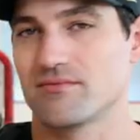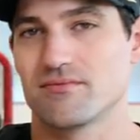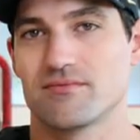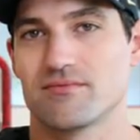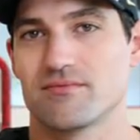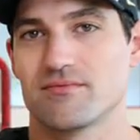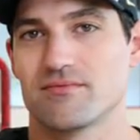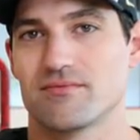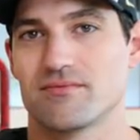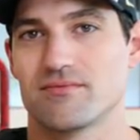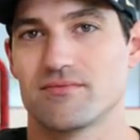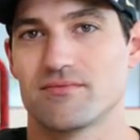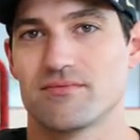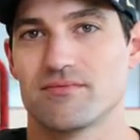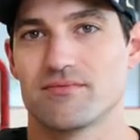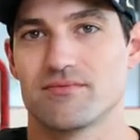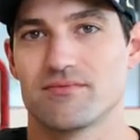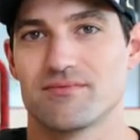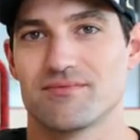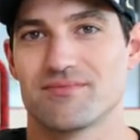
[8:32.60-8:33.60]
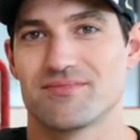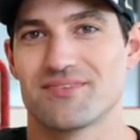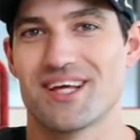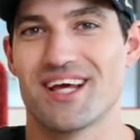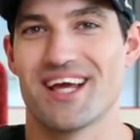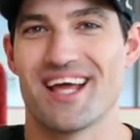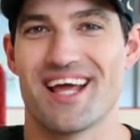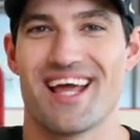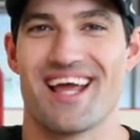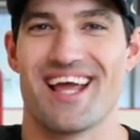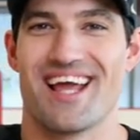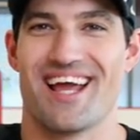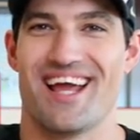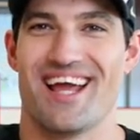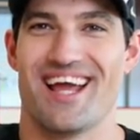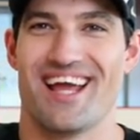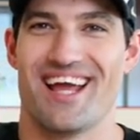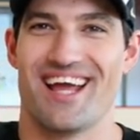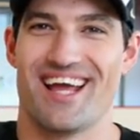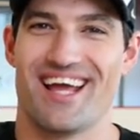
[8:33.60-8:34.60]

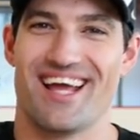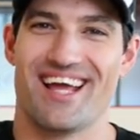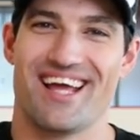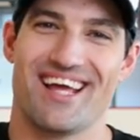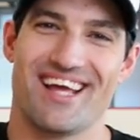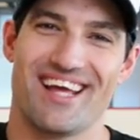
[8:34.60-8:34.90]
(not speaking)